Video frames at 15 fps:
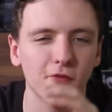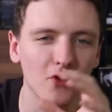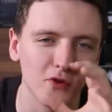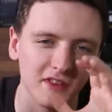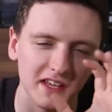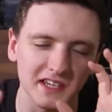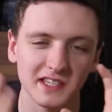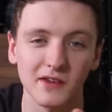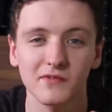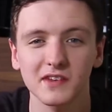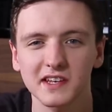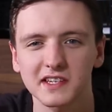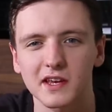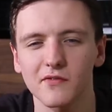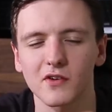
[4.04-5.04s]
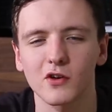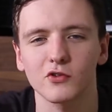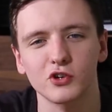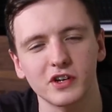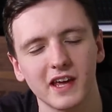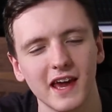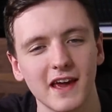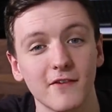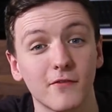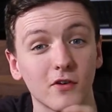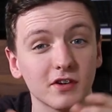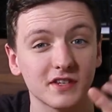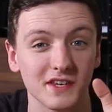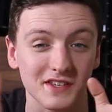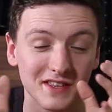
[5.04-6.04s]
for the 7700K
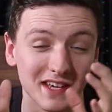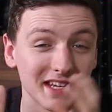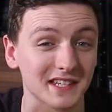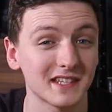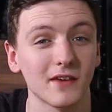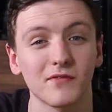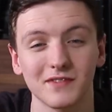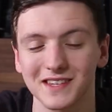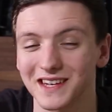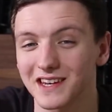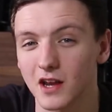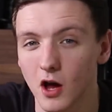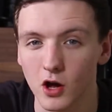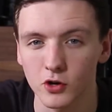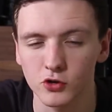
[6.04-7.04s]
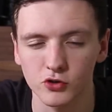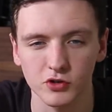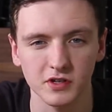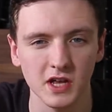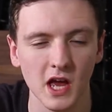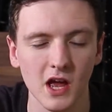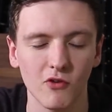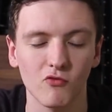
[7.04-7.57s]
versus the 1700